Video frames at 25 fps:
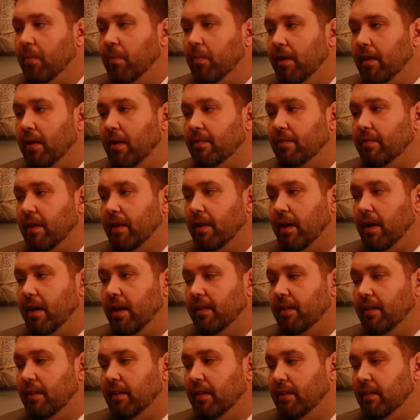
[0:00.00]
ways, I,
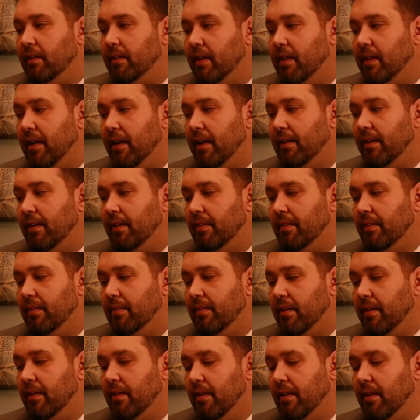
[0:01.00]
I think that
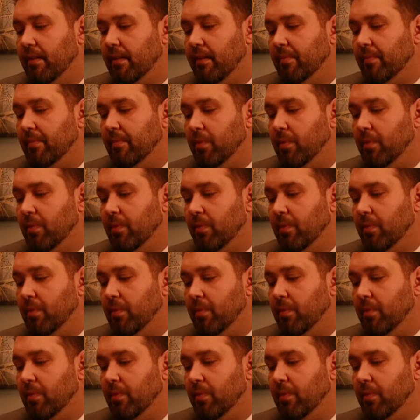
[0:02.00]
um,